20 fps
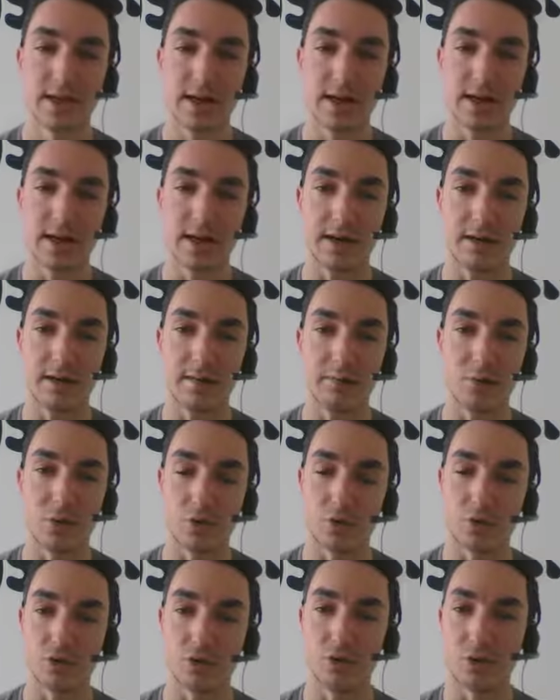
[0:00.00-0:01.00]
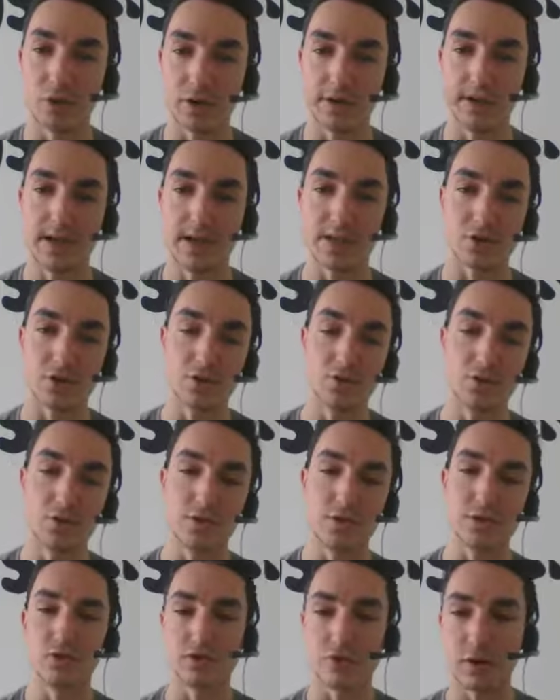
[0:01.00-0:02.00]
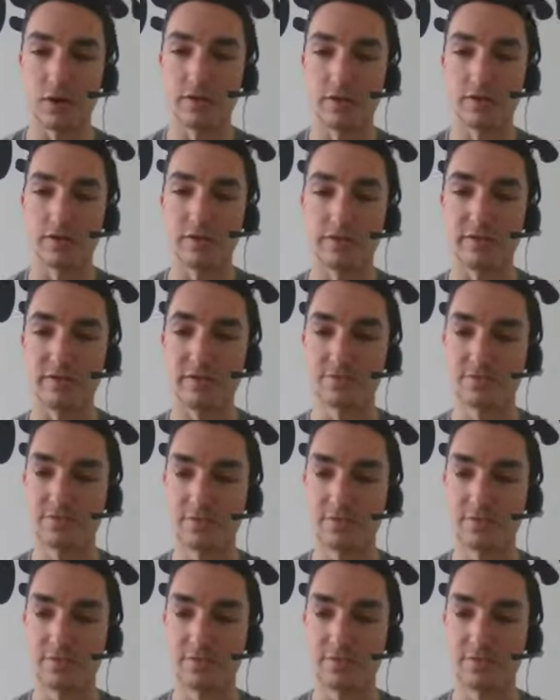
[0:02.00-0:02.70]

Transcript: or group organizer who's in charge of